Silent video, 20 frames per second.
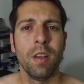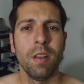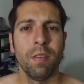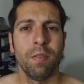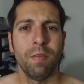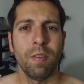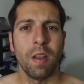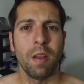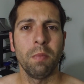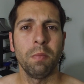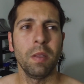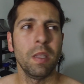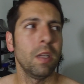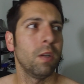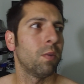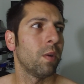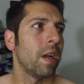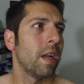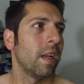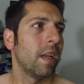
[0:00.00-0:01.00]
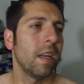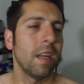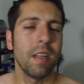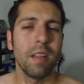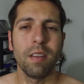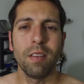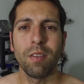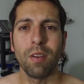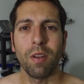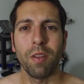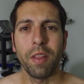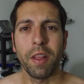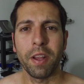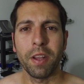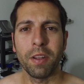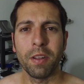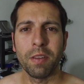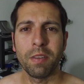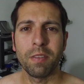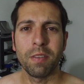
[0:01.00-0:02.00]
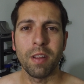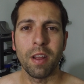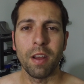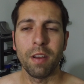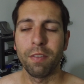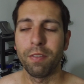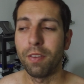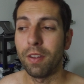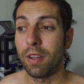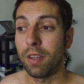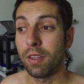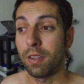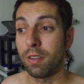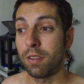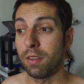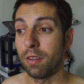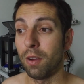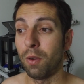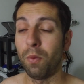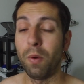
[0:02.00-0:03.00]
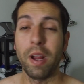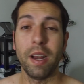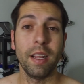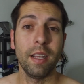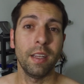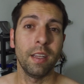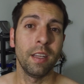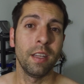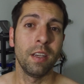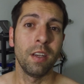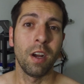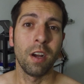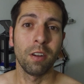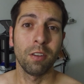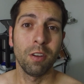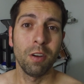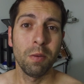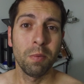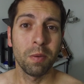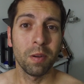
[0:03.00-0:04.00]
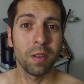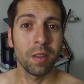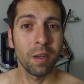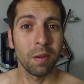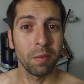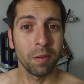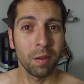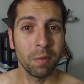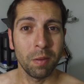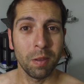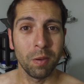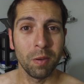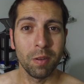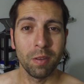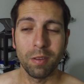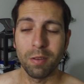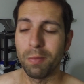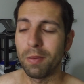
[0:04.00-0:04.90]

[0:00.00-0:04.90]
family, grandkids, all that good stuff, and a wedding in October that I'm going to be going to.